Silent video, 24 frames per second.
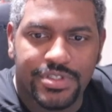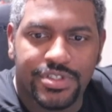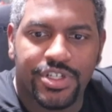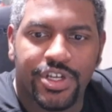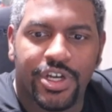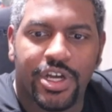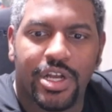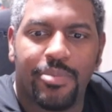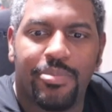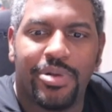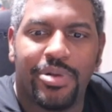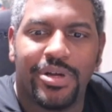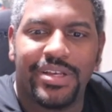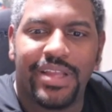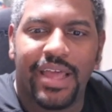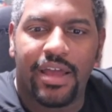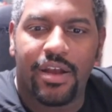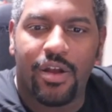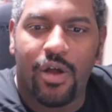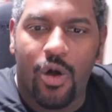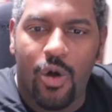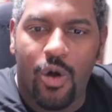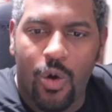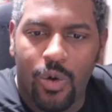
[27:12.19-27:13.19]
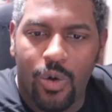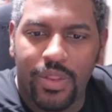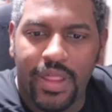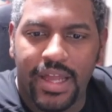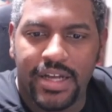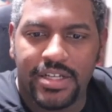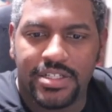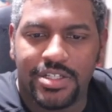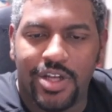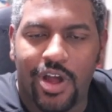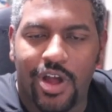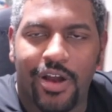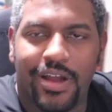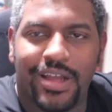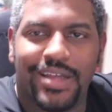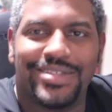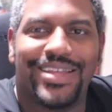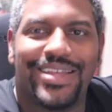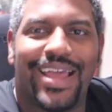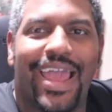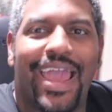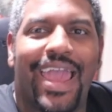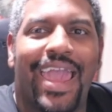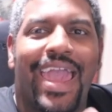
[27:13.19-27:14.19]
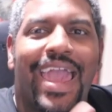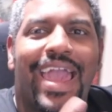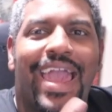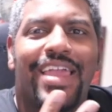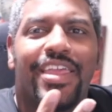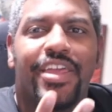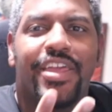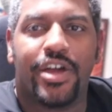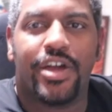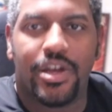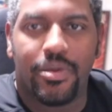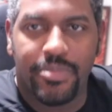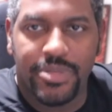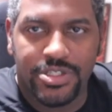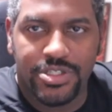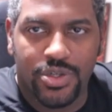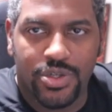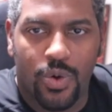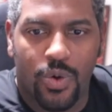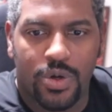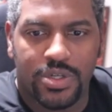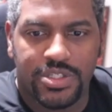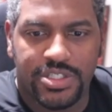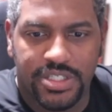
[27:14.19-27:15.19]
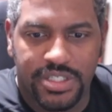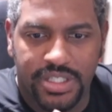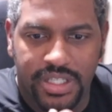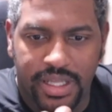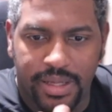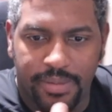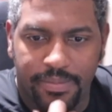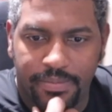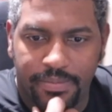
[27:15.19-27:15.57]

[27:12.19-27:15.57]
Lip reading: You're going to put down a whole lot of targets, and you're going to be scorching them.